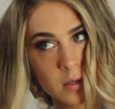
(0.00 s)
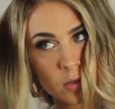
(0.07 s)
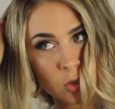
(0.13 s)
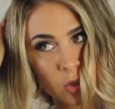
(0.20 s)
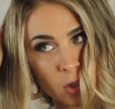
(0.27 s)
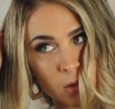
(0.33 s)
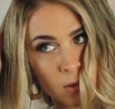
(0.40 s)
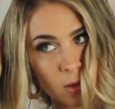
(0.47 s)
I'll
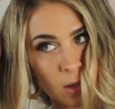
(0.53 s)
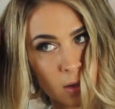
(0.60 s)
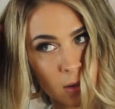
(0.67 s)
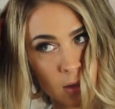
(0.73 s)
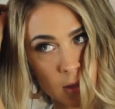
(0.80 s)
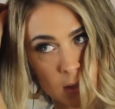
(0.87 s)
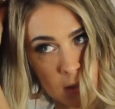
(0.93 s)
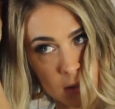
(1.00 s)
show you that
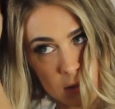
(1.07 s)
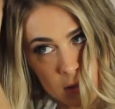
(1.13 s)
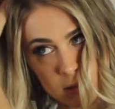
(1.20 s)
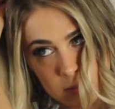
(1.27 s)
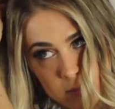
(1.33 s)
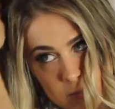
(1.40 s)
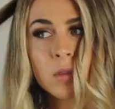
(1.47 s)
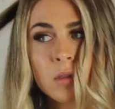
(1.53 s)
again.
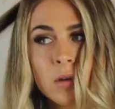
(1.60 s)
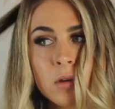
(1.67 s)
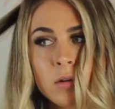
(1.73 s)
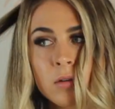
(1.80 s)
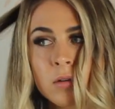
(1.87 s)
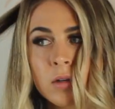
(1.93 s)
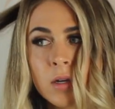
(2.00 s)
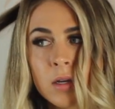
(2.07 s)
The
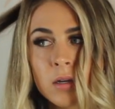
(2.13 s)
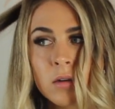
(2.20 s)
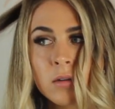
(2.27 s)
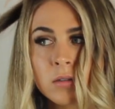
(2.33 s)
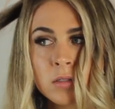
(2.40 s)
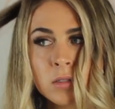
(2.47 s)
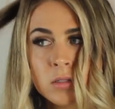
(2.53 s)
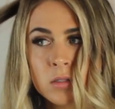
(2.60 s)
curling
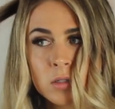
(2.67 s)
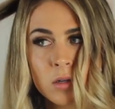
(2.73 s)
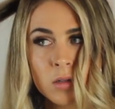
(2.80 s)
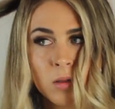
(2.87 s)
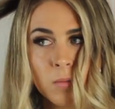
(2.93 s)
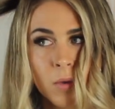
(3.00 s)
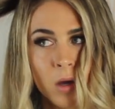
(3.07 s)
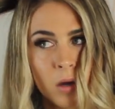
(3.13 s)
iron, start
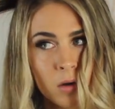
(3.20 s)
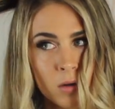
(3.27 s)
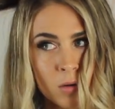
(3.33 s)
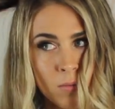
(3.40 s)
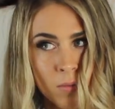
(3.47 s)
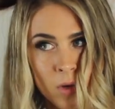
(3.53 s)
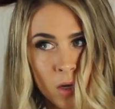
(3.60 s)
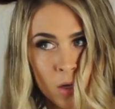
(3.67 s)
at the
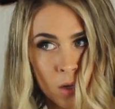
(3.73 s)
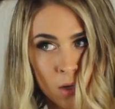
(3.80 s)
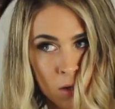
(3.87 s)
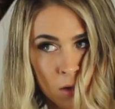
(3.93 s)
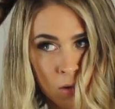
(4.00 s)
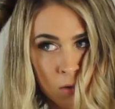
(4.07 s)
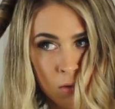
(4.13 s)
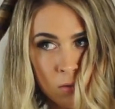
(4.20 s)
bottom,
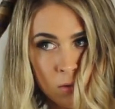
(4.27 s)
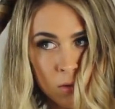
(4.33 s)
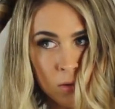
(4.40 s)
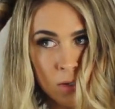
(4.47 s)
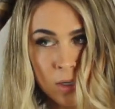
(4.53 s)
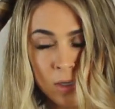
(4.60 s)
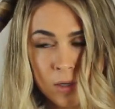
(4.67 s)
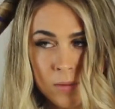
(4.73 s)
roll
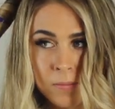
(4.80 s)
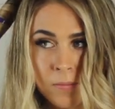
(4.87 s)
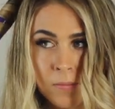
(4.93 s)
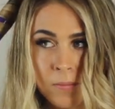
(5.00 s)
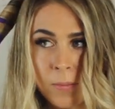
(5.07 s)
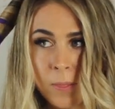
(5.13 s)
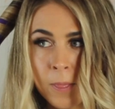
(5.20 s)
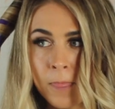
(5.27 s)
it up,
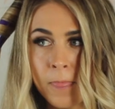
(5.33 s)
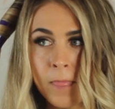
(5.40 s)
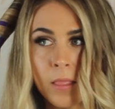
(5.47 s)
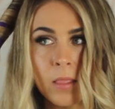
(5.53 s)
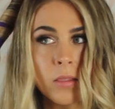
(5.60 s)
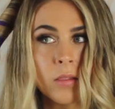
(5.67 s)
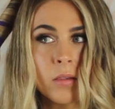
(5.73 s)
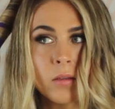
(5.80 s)

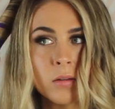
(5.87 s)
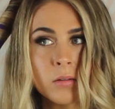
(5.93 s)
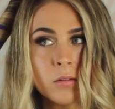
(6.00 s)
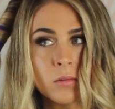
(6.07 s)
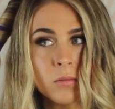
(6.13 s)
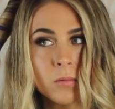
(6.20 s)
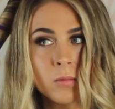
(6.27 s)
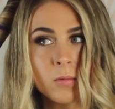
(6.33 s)

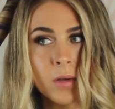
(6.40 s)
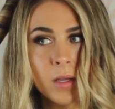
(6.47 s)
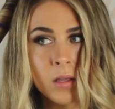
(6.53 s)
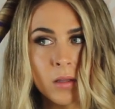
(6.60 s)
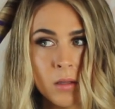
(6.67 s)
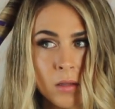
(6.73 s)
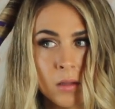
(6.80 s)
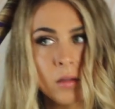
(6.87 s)
wait,